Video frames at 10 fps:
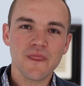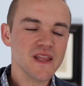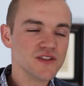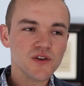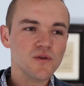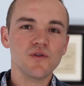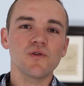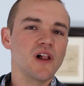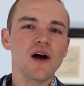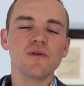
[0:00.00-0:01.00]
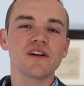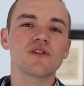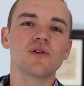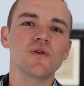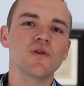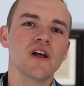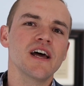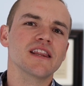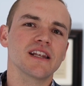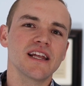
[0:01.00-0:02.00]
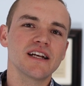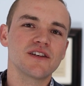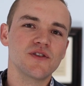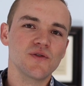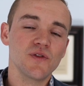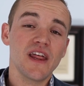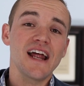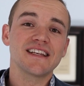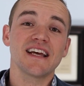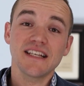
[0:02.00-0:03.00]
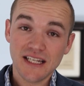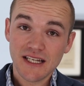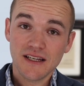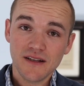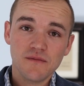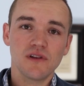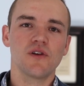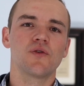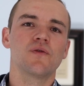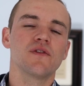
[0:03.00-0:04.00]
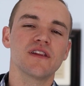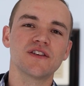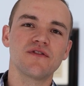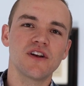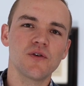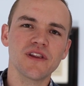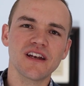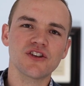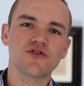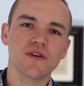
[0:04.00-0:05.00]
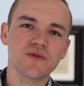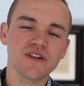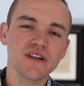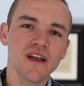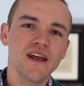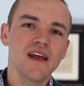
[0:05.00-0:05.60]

It's so cool. I will include the link to that test below this video in the description